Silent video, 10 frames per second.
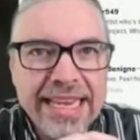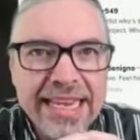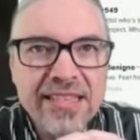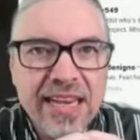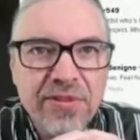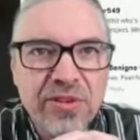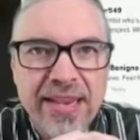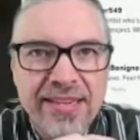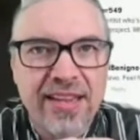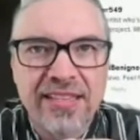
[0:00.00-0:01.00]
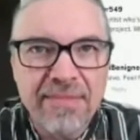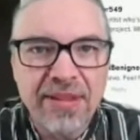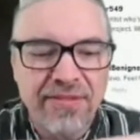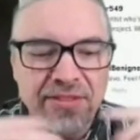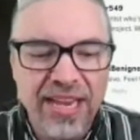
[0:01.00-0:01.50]
is cyberspace and on some
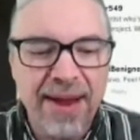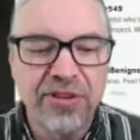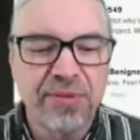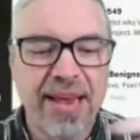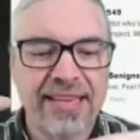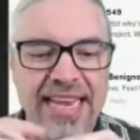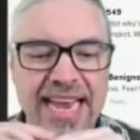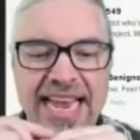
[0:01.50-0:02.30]
level cyberspace